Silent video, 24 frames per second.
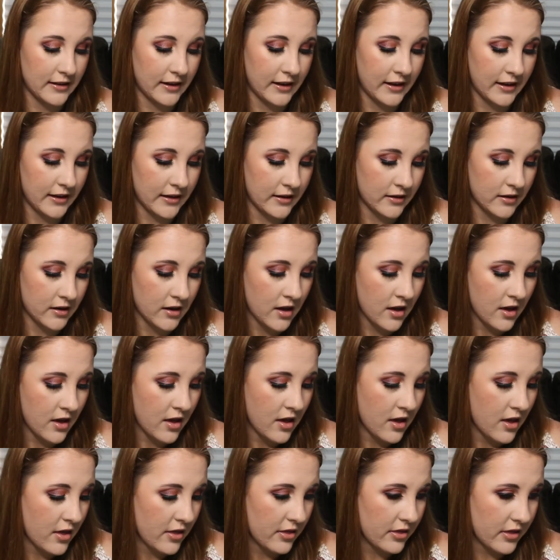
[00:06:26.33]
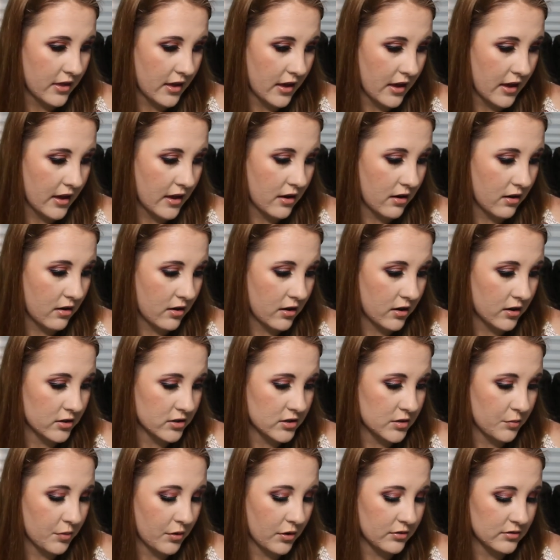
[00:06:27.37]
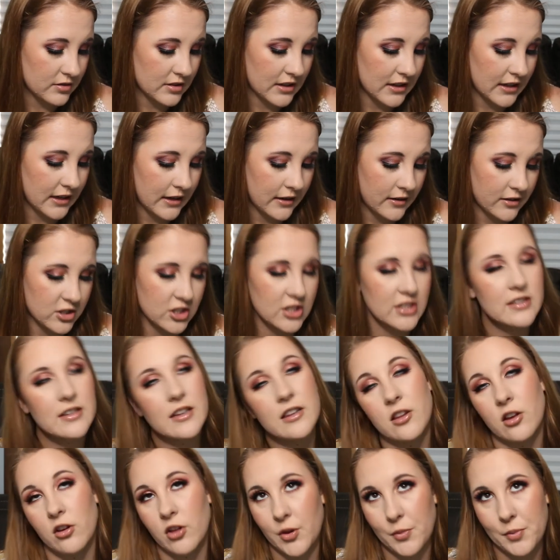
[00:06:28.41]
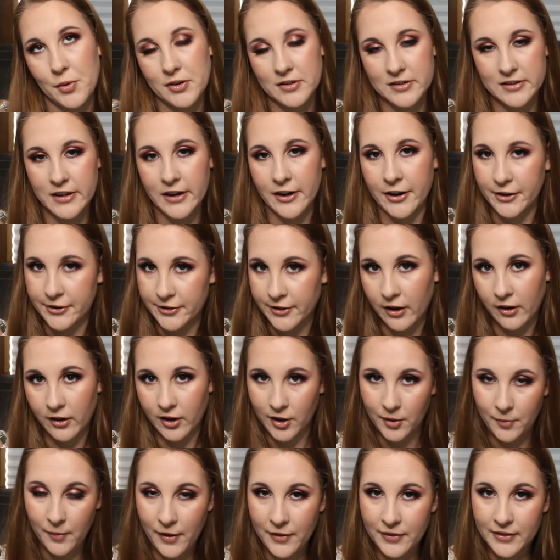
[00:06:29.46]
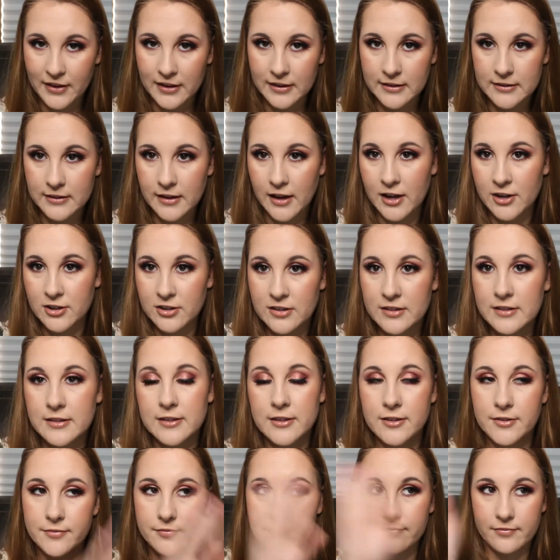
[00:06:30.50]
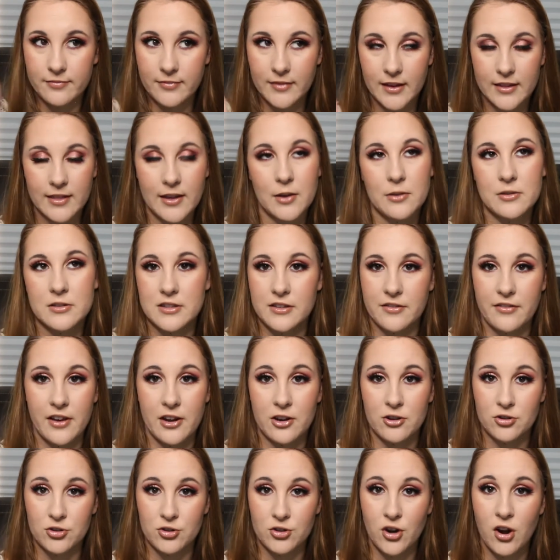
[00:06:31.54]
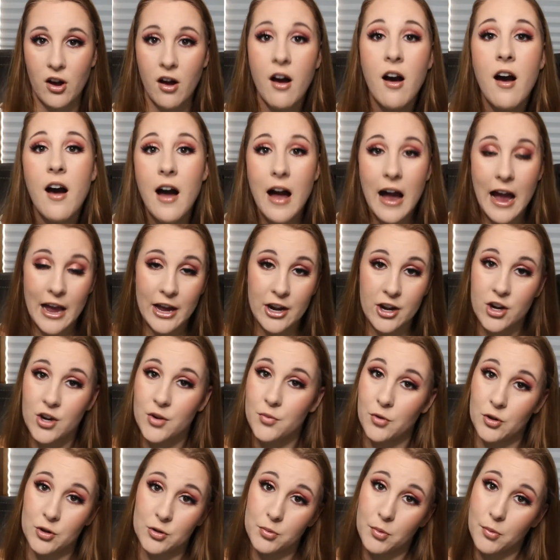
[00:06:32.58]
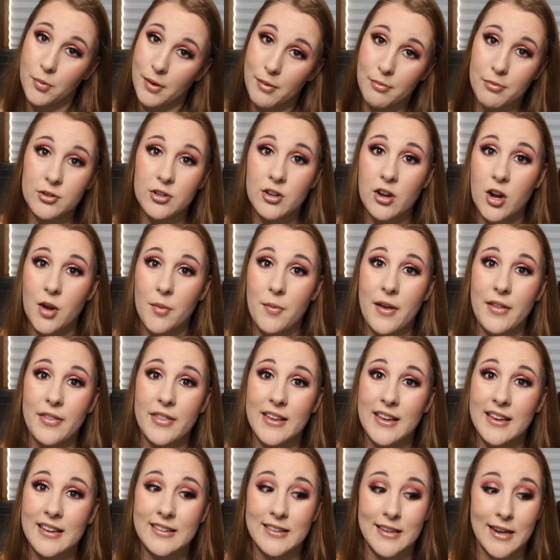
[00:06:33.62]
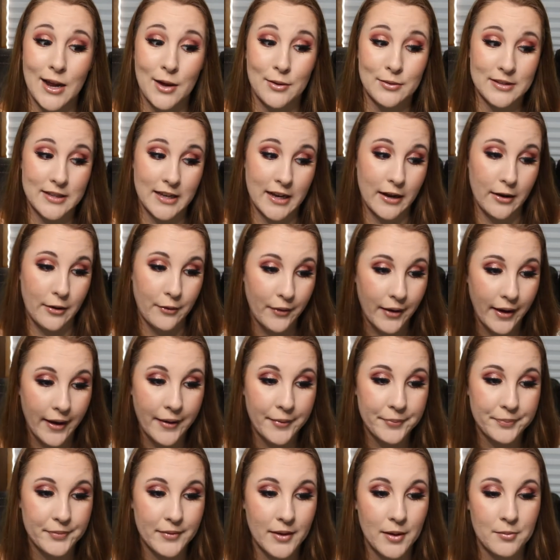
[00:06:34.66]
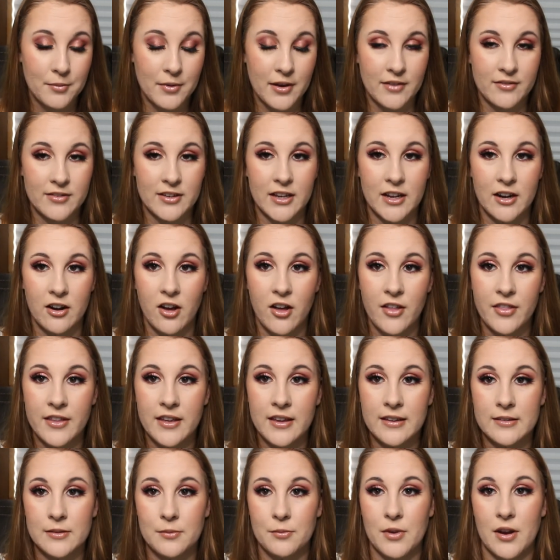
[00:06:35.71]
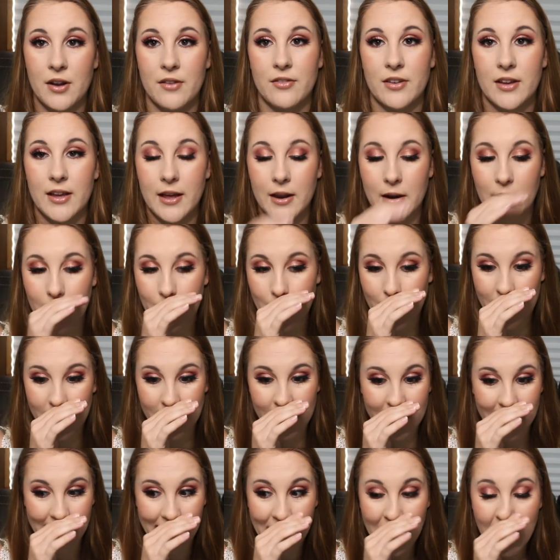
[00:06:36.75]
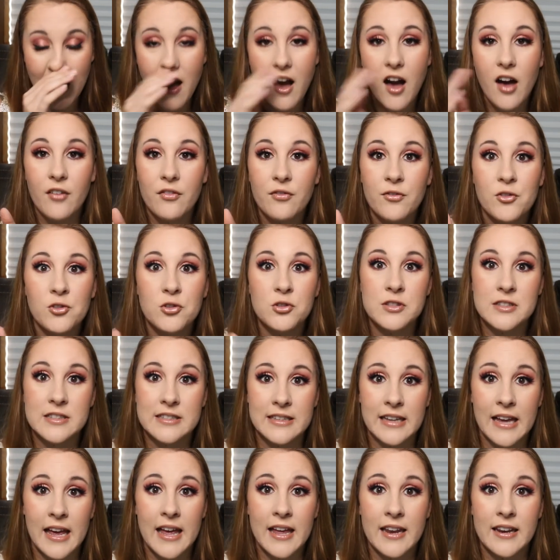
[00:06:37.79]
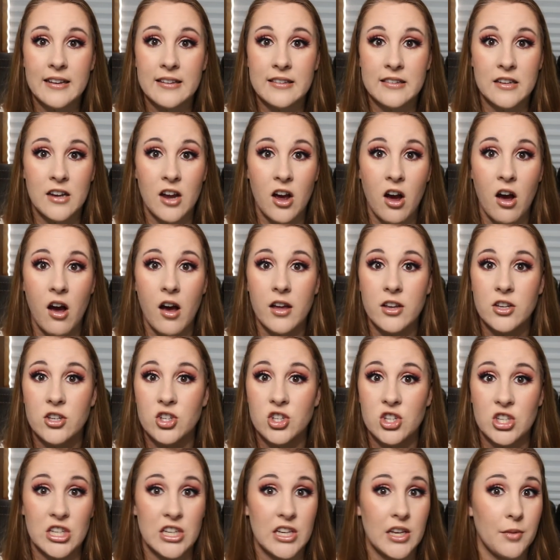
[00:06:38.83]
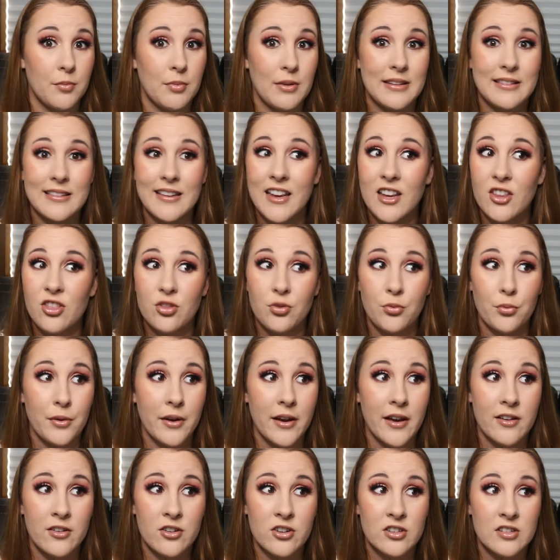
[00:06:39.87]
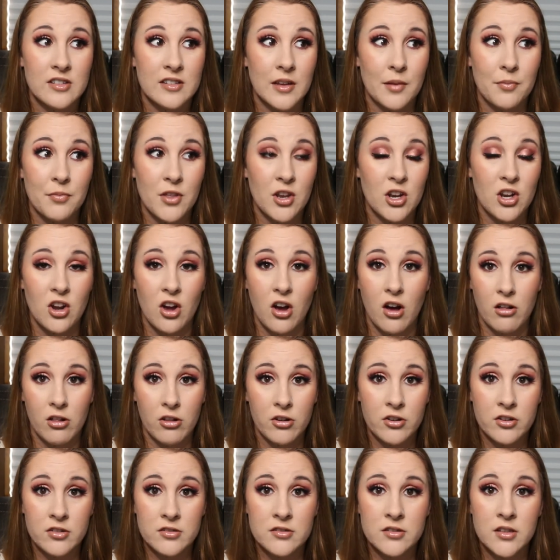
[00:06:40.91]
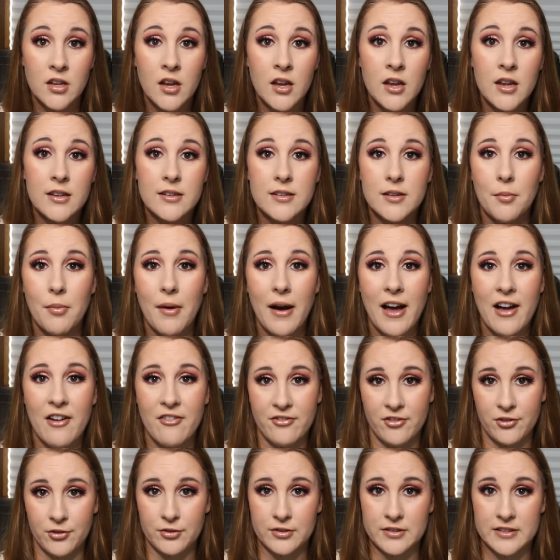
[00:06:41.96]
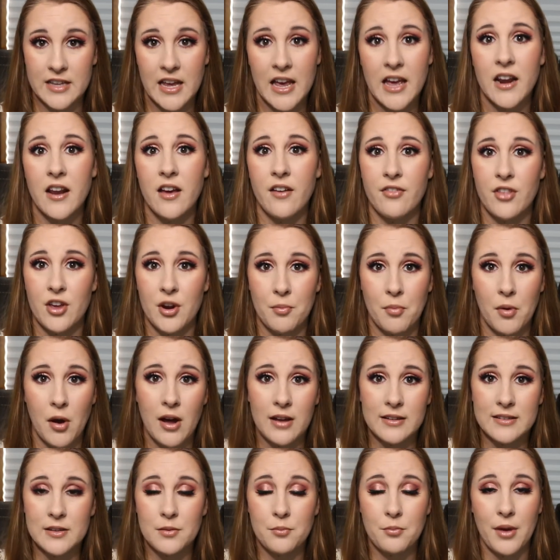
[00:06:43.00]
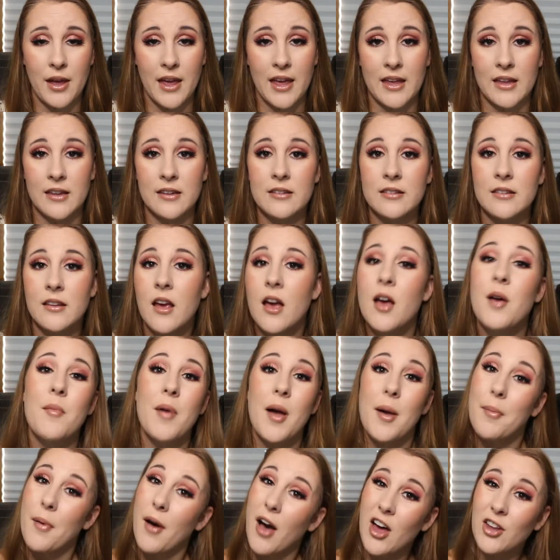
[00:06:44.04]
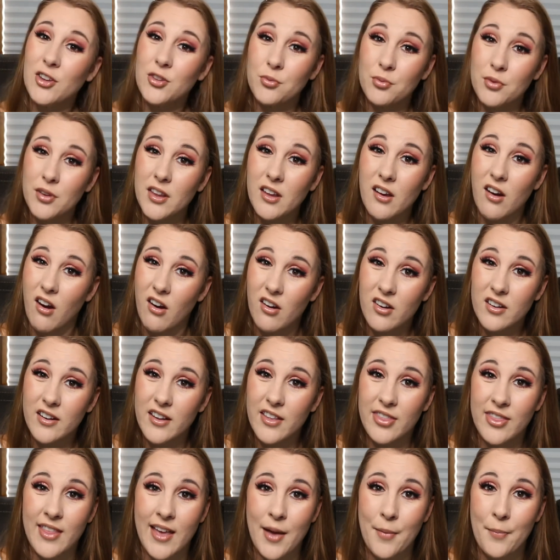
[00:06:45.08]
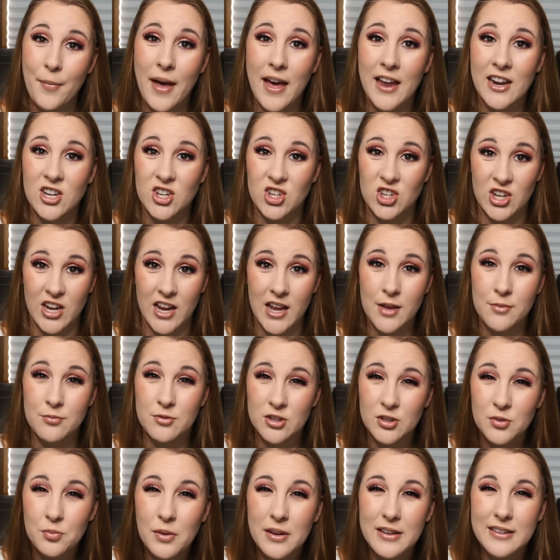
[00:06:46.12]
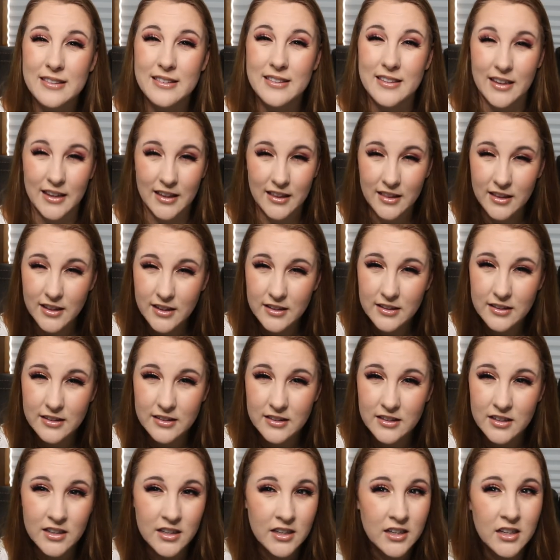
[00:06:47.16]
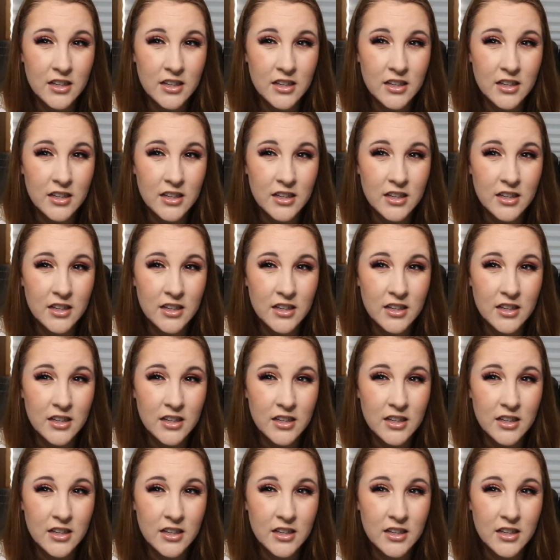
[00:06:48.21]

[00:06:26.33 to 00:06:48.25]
And they are supposedly, she's not the only person I heard talking about these. That was the final straw. I had heard multiple people talk about these and I was like, okay, I'm gonna have to get on this. I'm gonna have to get them. But like a full set is not cheap. It's like $300-something to buy a full set of their pots and pans. My pots really aren't in that bad a shape. Just my skillets.